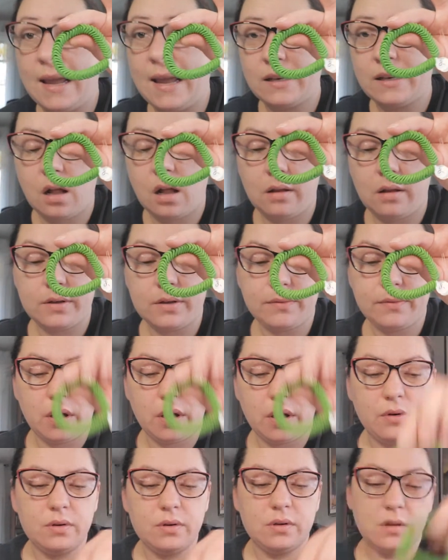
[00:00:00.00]
dollars for
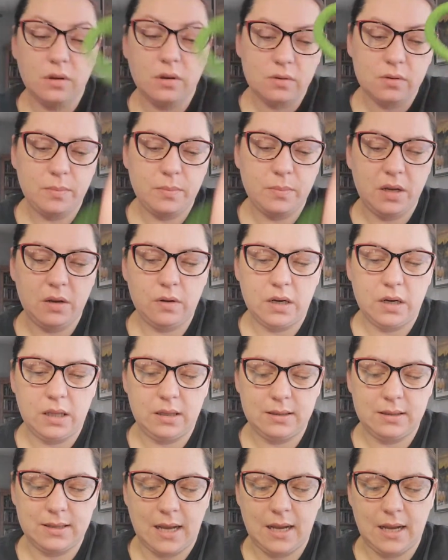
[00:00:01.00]
those those will be going on the
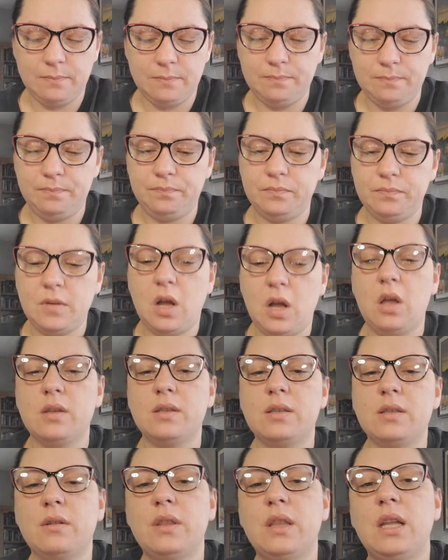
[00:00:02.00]
site
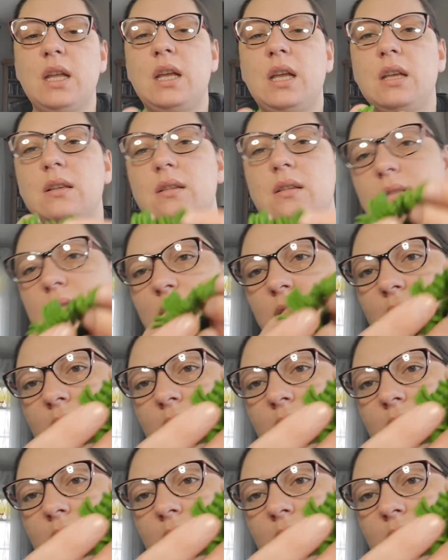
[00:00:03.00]
also these